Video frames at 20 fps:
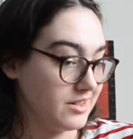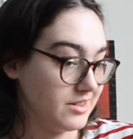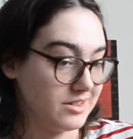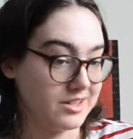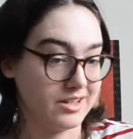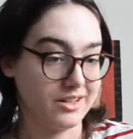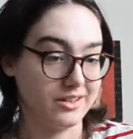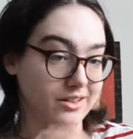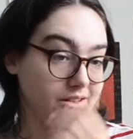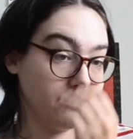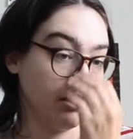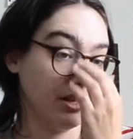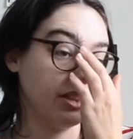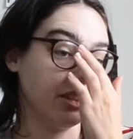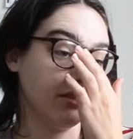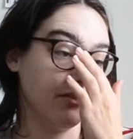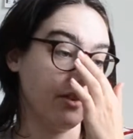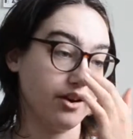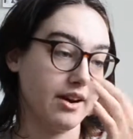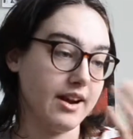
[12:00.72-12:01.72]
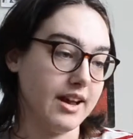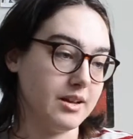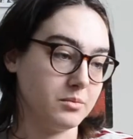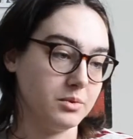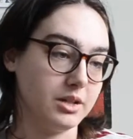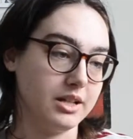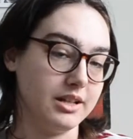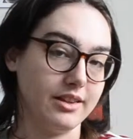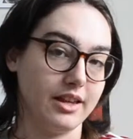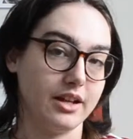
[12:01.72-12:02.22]
until at the very end
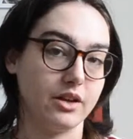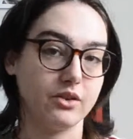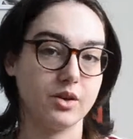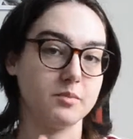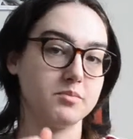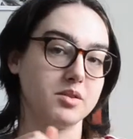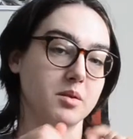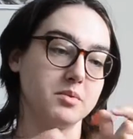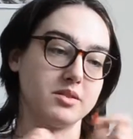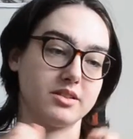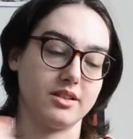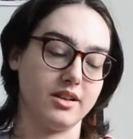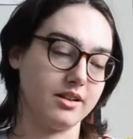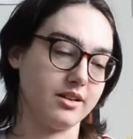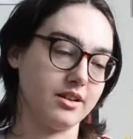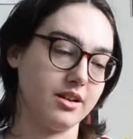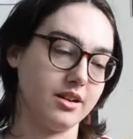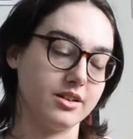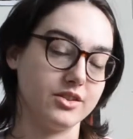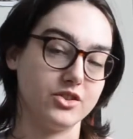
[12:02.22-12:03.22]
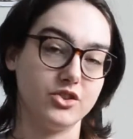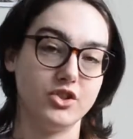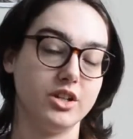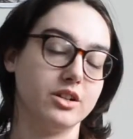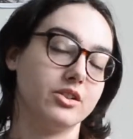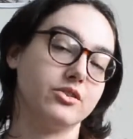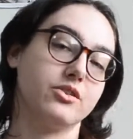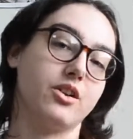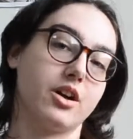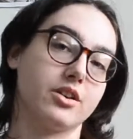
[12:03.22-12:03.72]
when he like rips up his clan card, she and
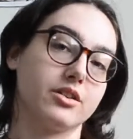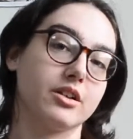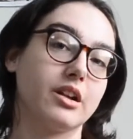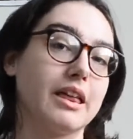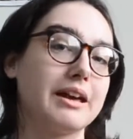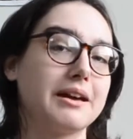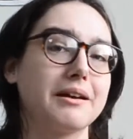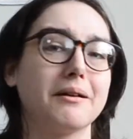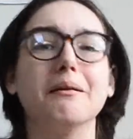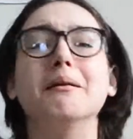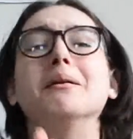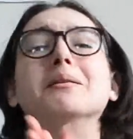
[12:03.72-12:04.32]
her daughter are like,